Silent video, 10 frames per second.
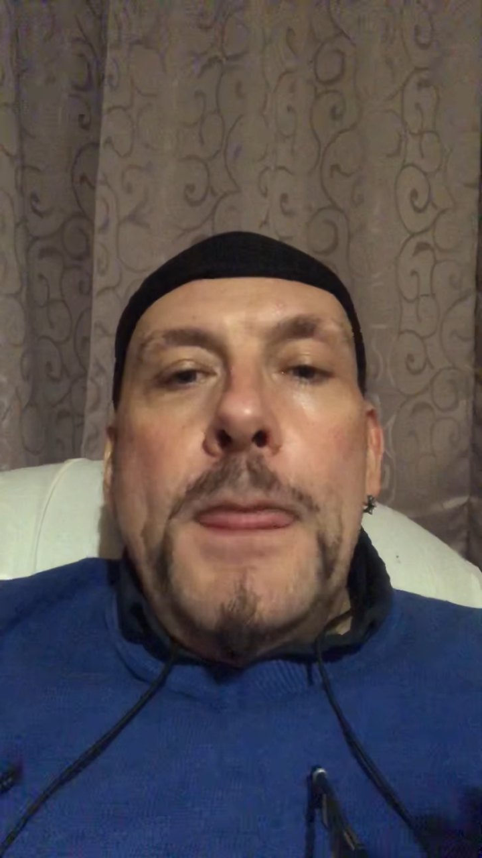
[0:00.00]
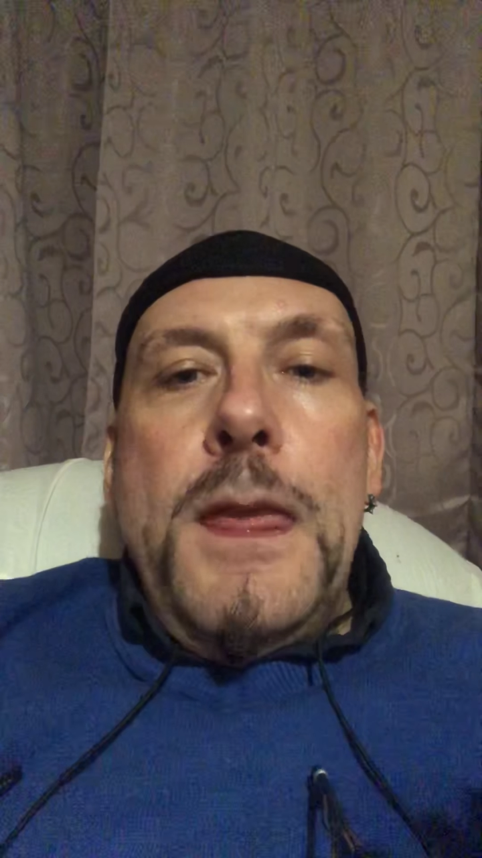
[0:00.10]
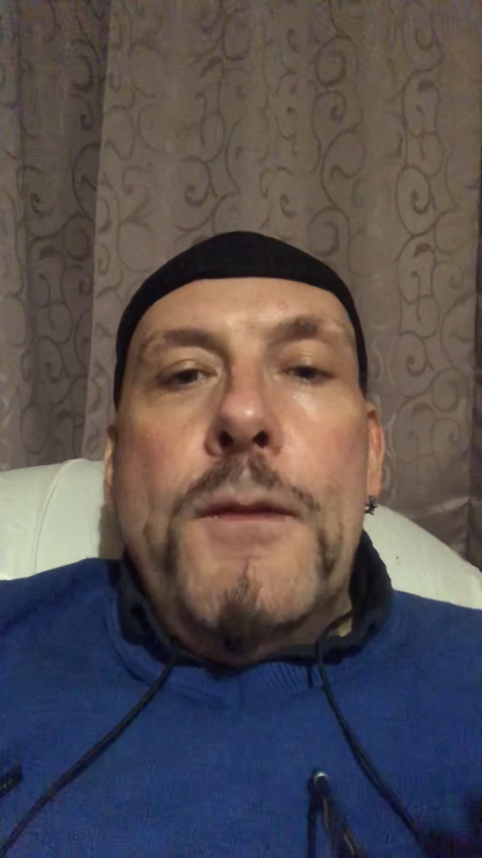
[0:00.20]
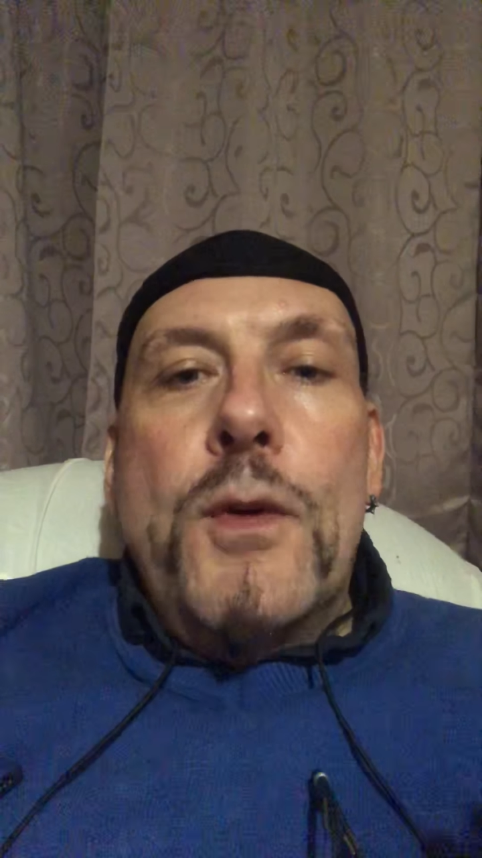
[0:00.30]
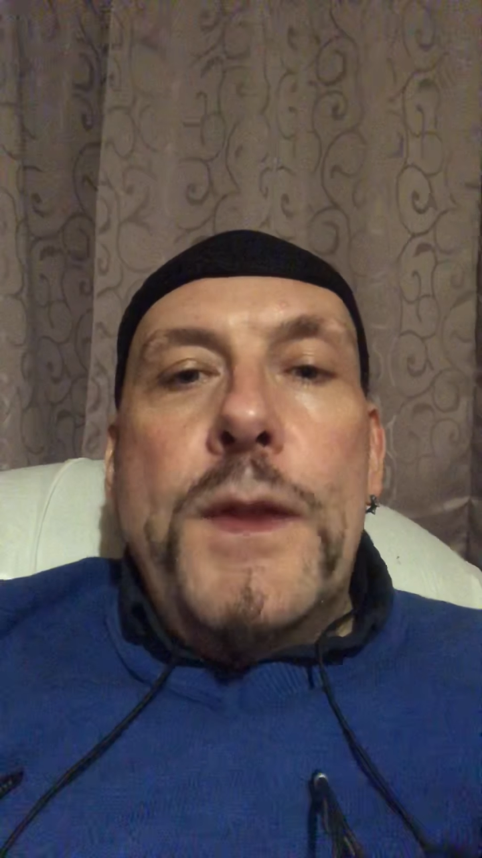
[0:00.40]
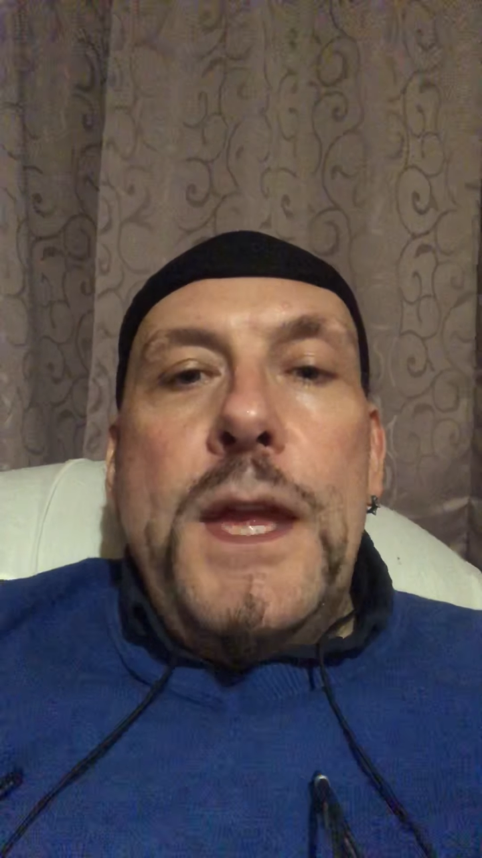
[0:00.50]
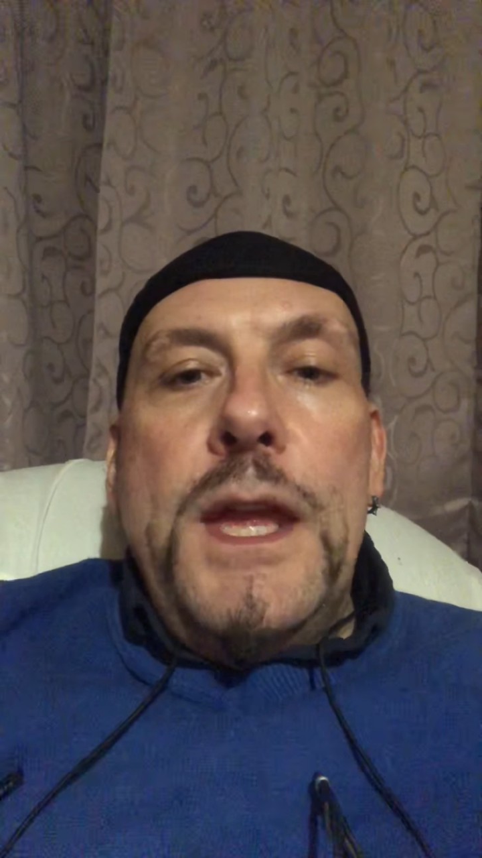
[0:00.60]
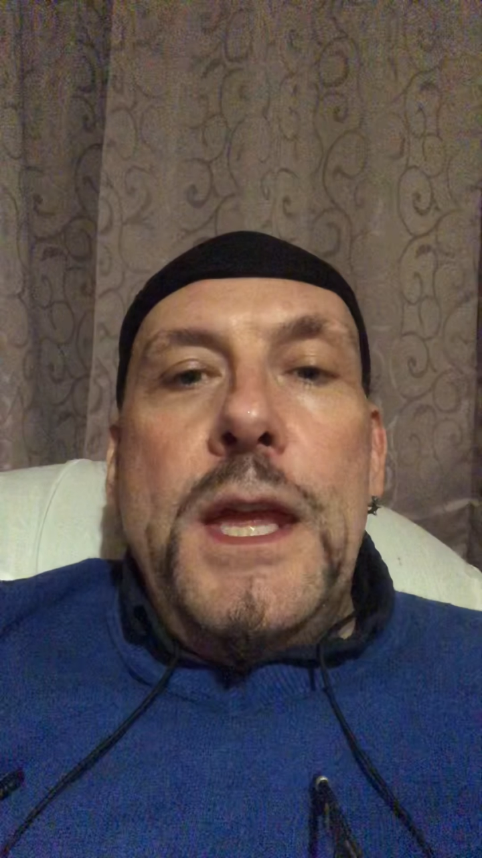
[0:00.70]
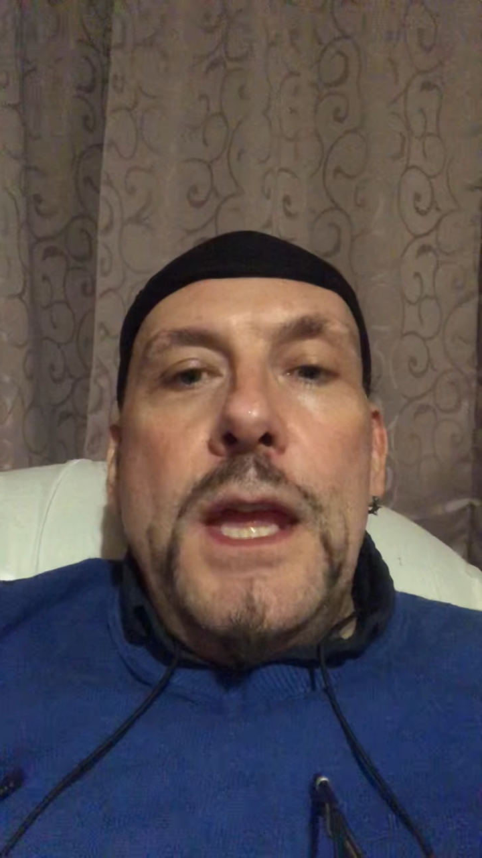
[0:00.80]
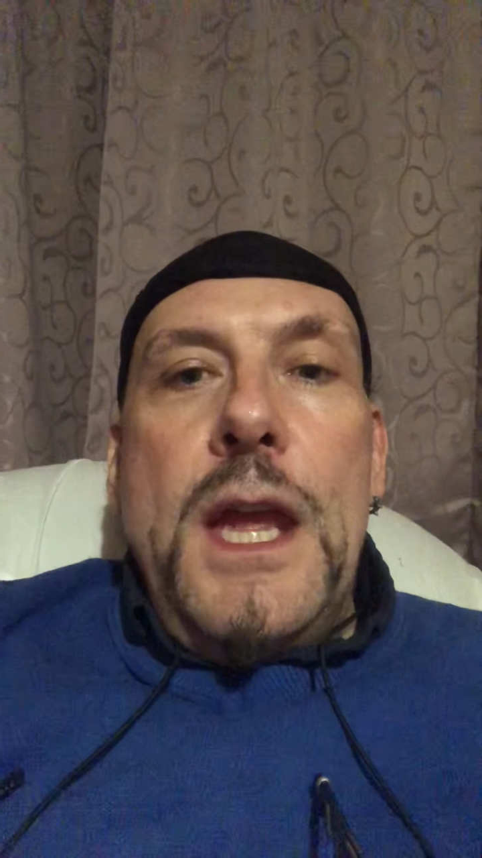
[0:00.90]
you've got
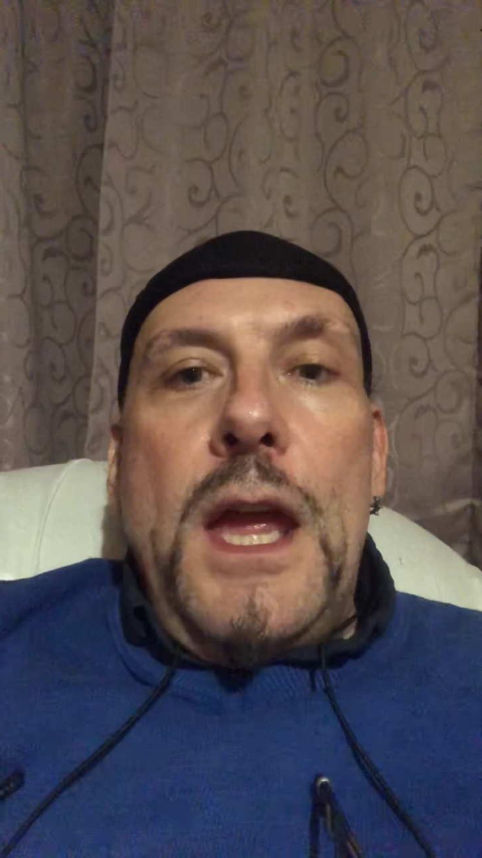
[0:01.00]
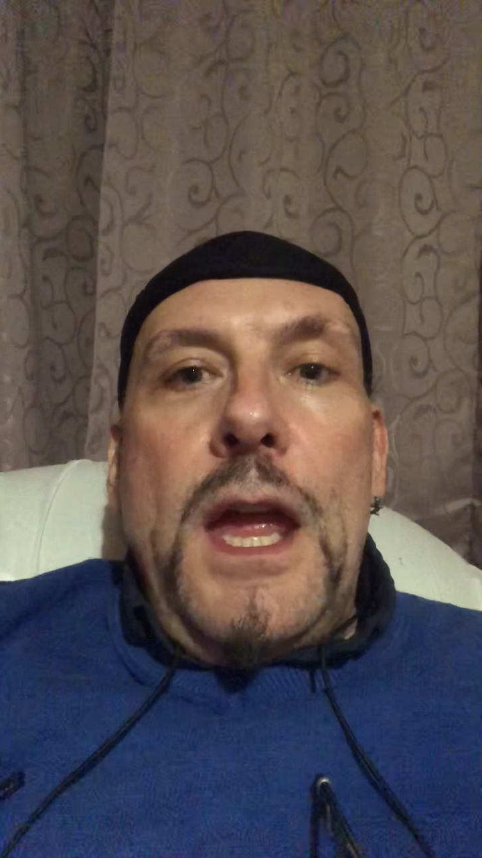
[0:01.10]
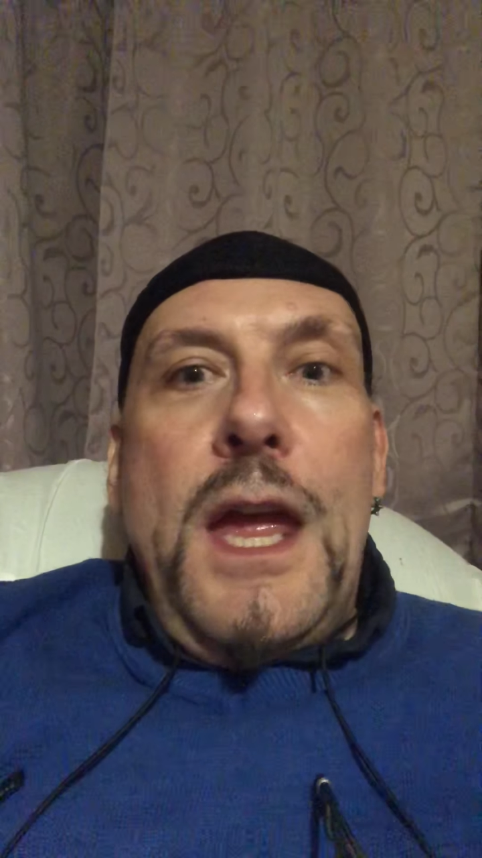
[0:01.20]
the